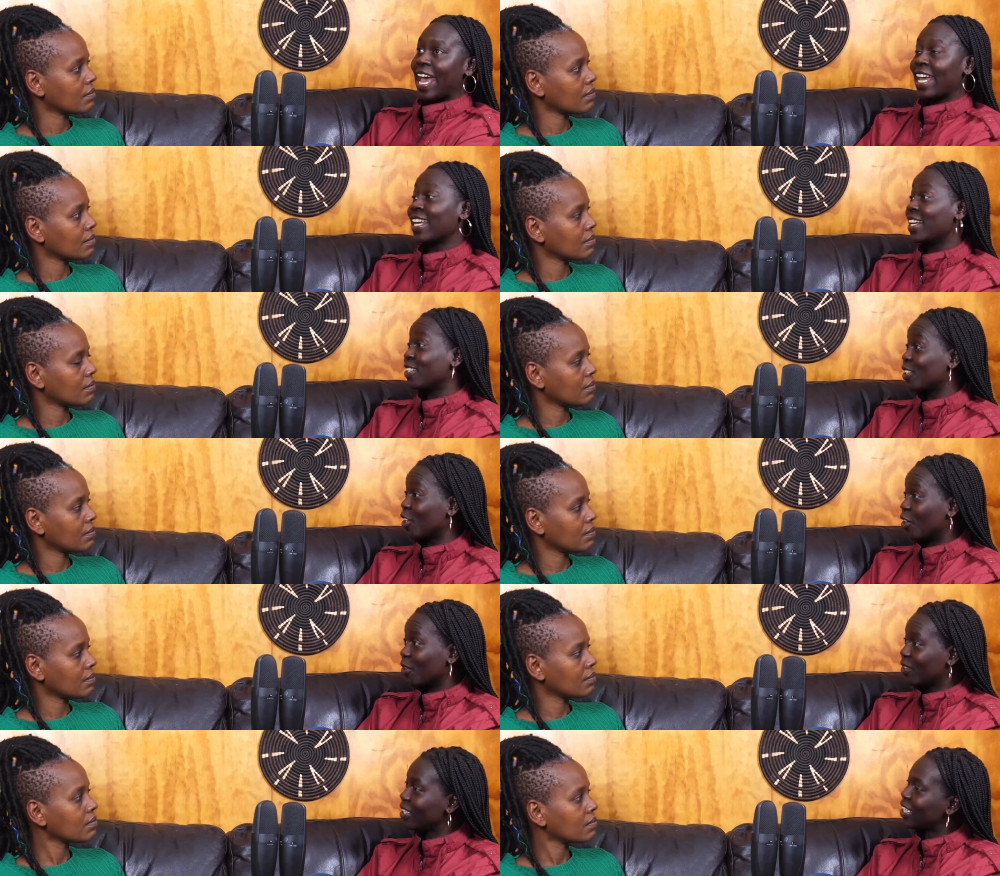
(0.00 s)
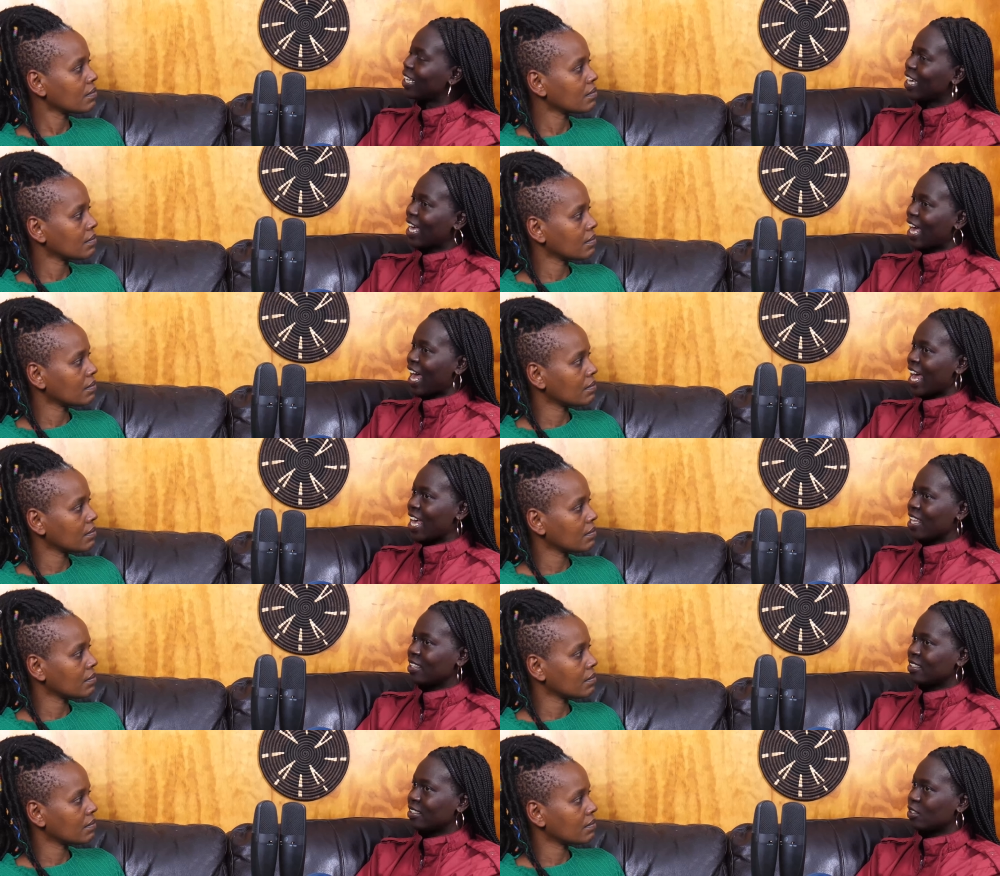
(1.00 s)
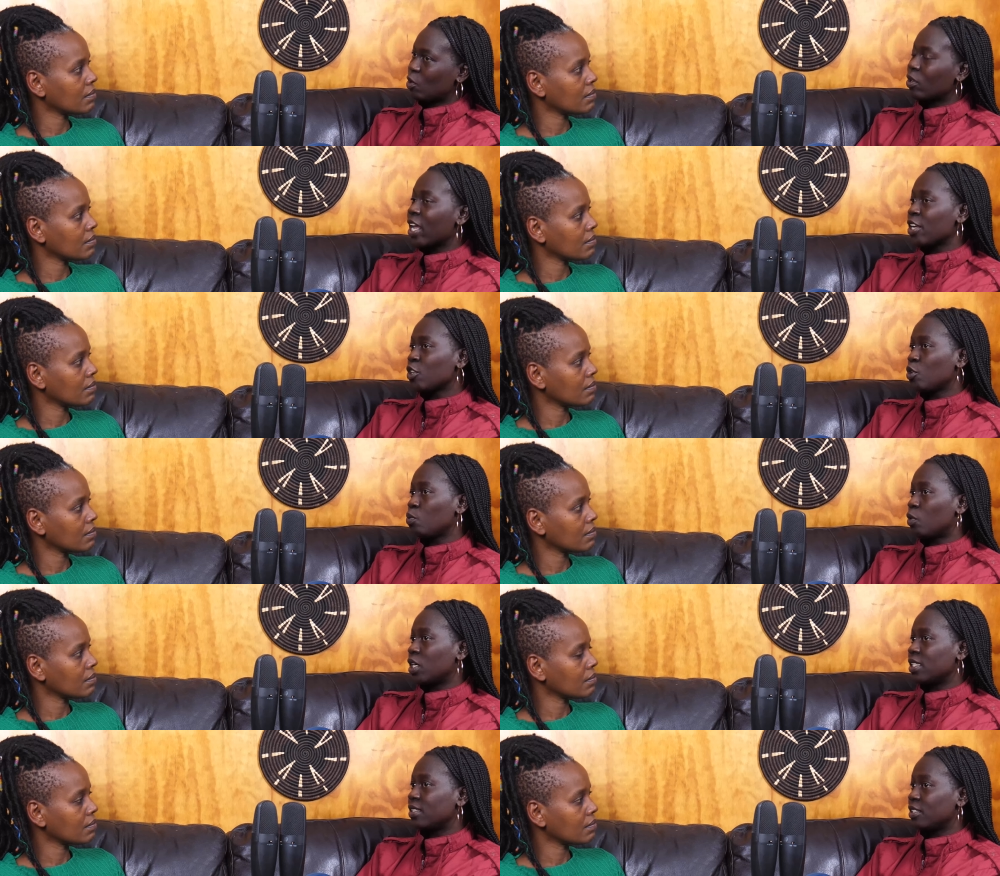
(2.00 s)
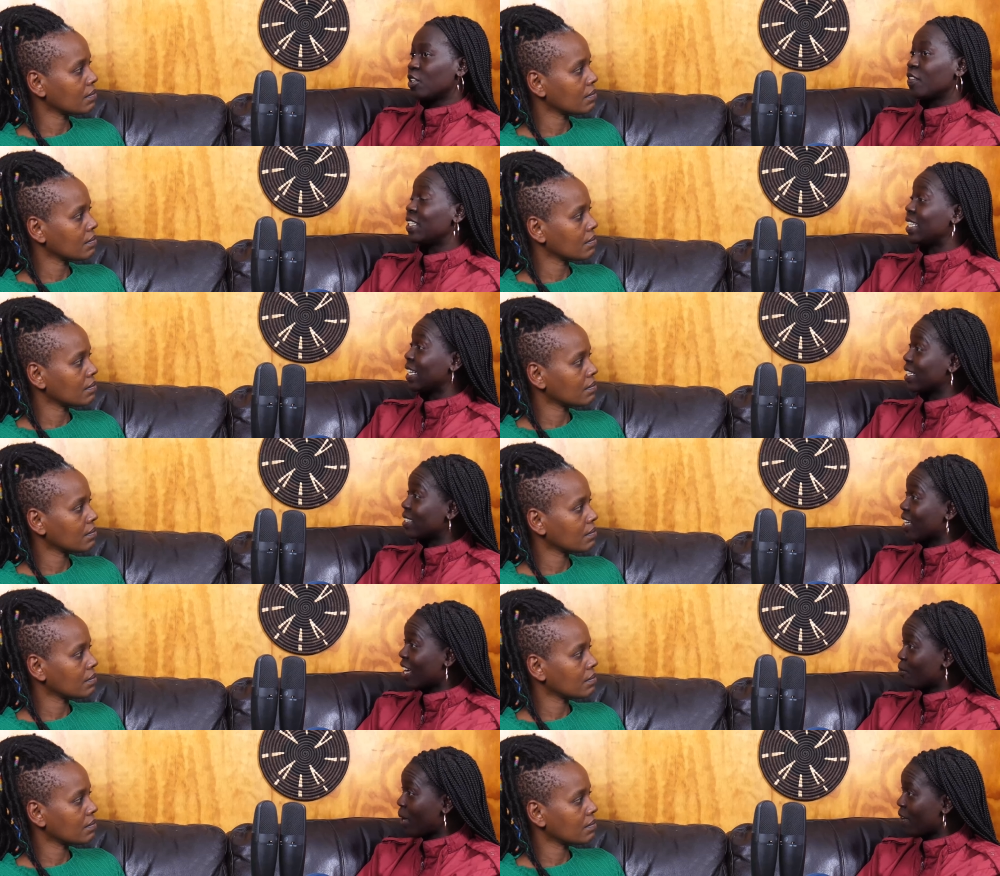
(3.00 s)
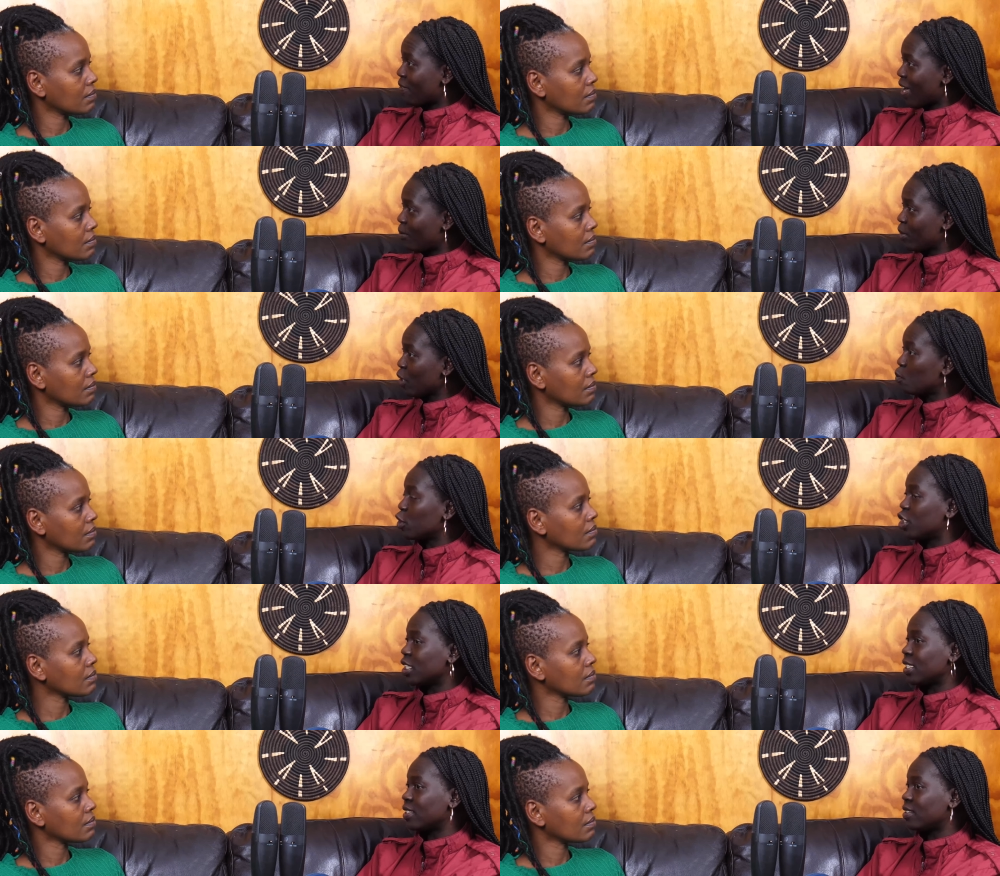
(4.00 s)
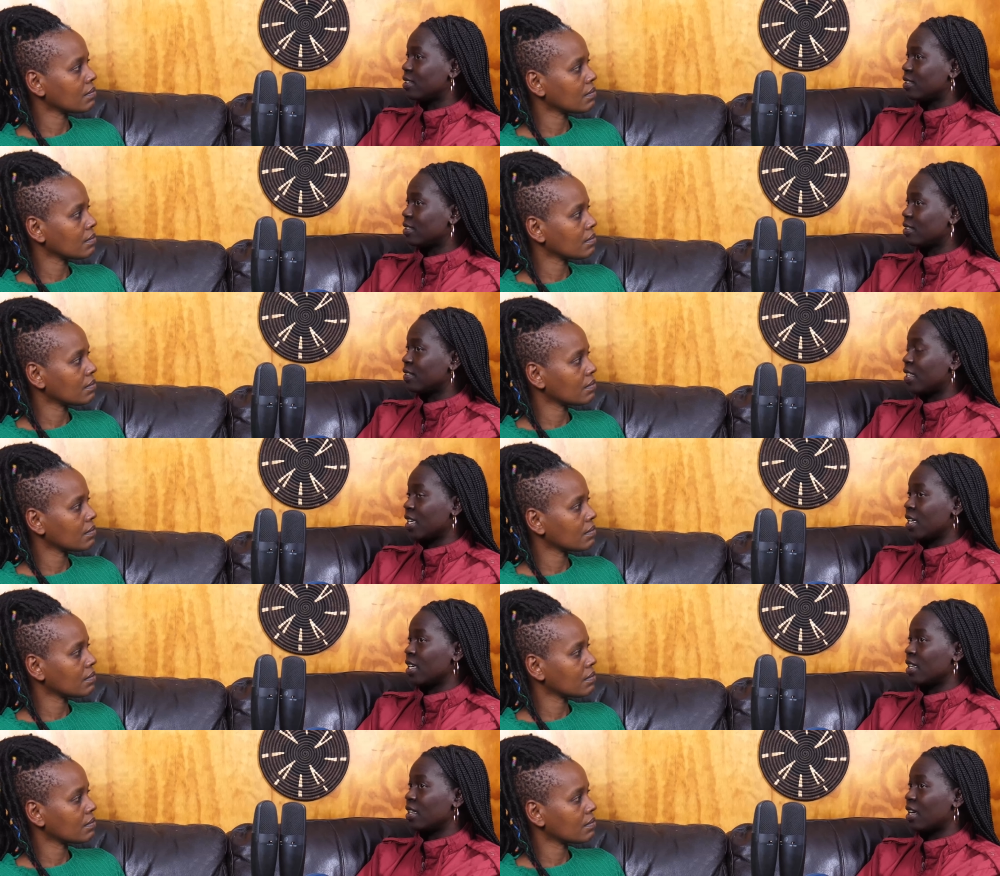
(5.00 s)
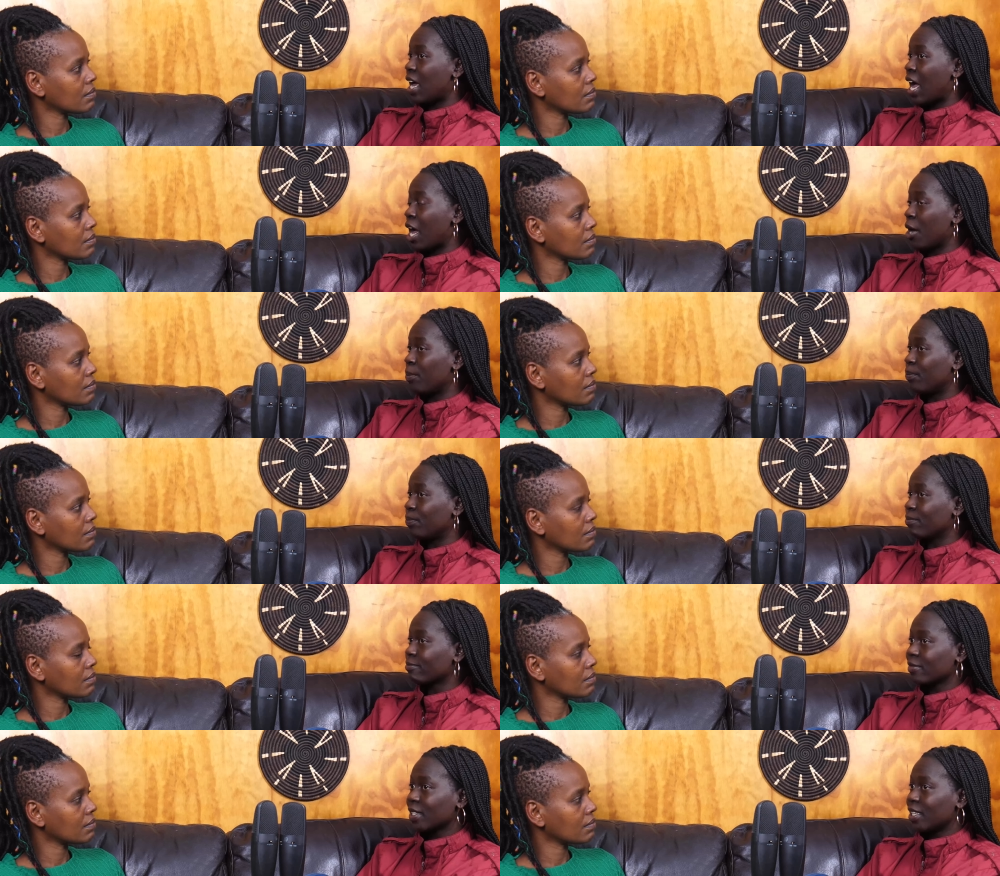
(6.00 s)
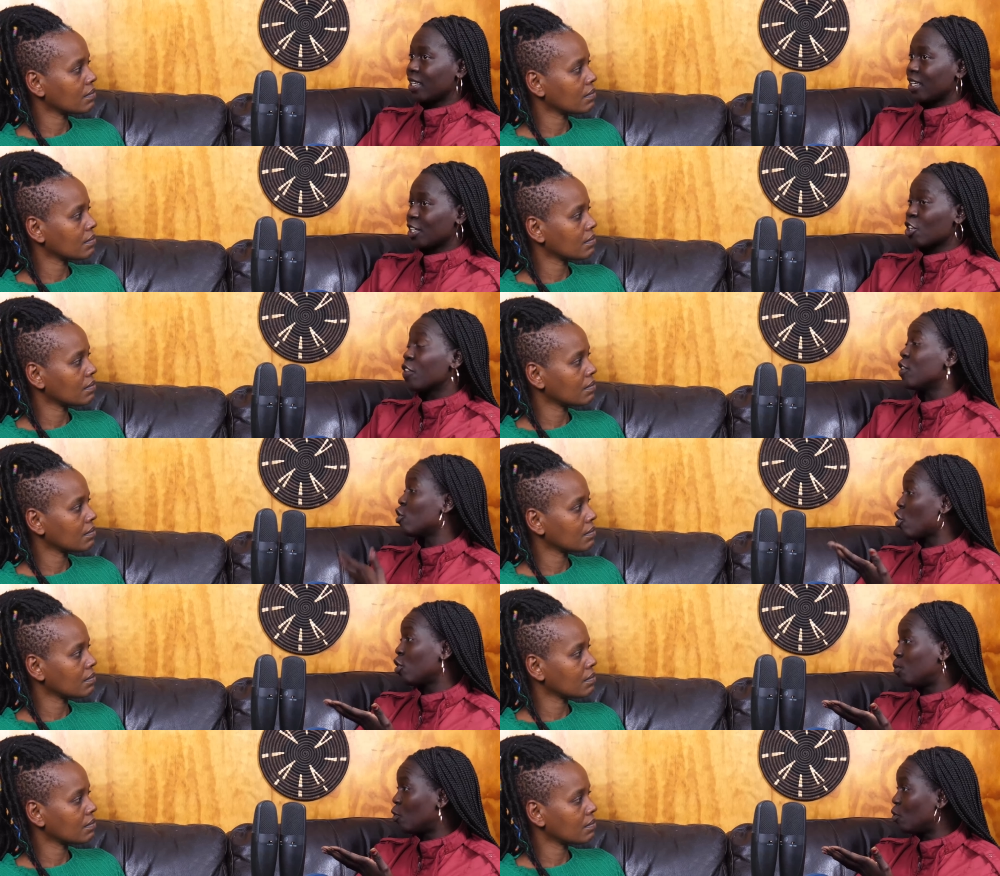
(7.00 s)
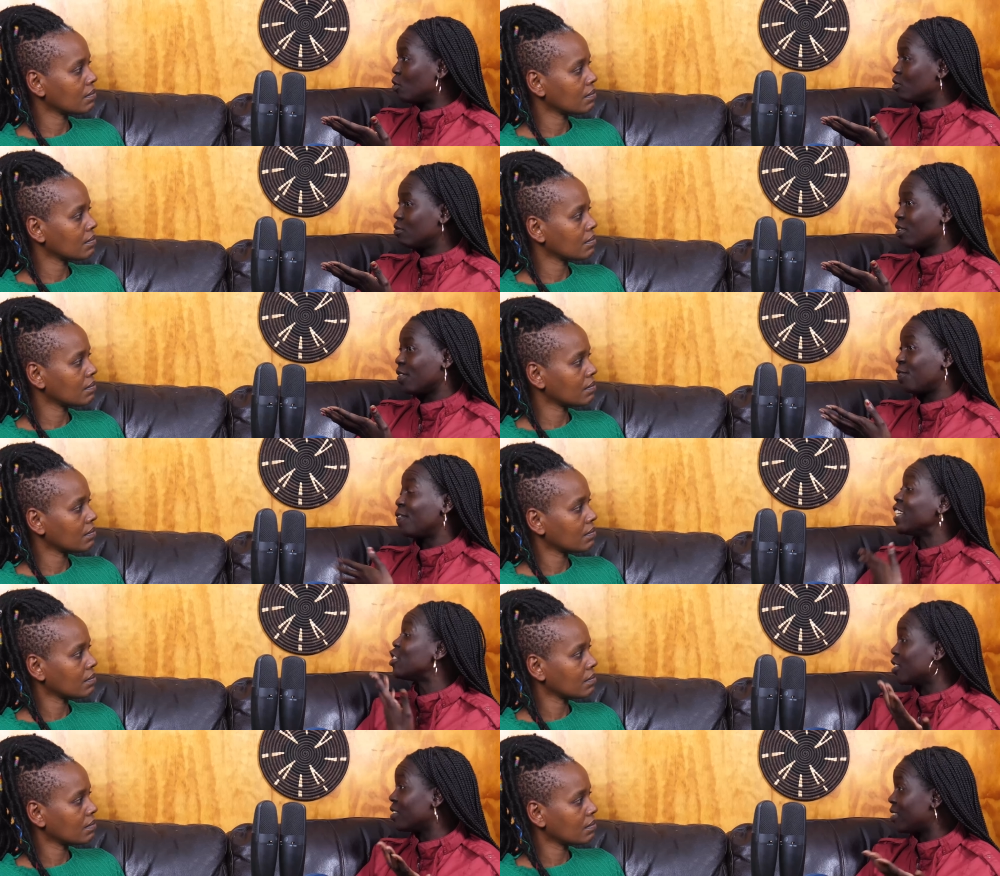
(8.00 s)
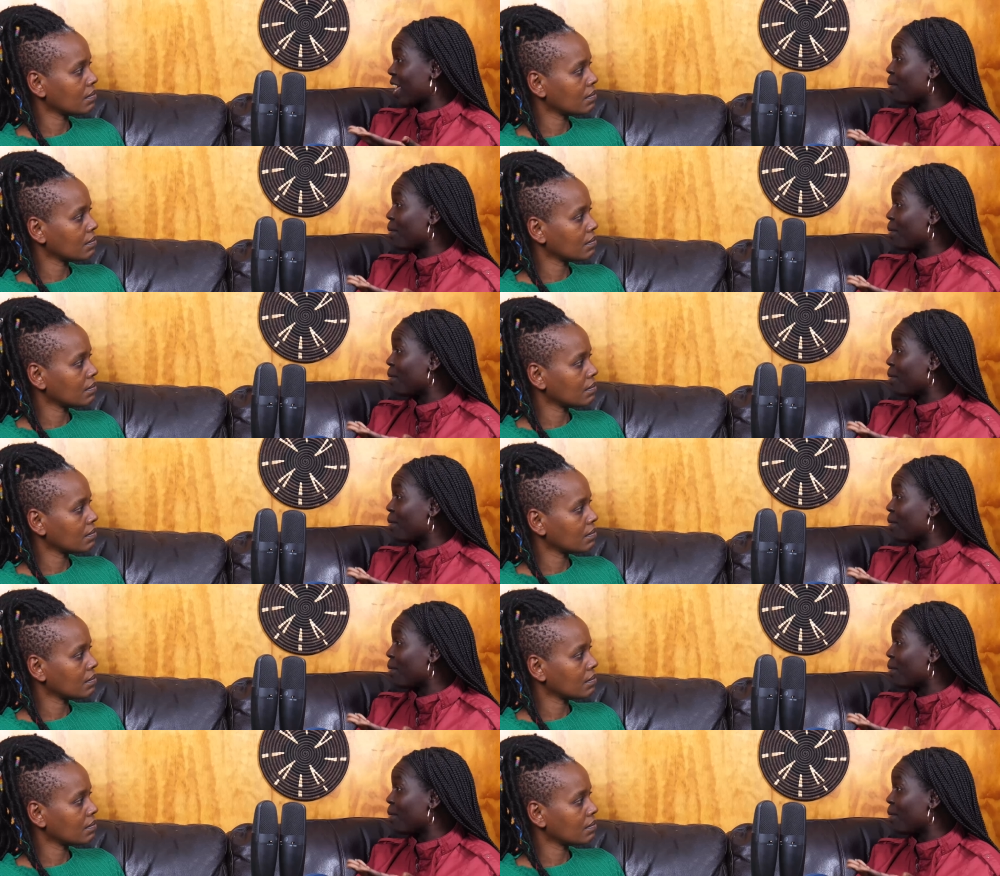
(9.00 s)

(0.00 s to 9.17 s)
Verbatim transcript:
Speaker 1: eight years ago, and all I knew was you know the Dinka side of my family, which is the um, you know the notable features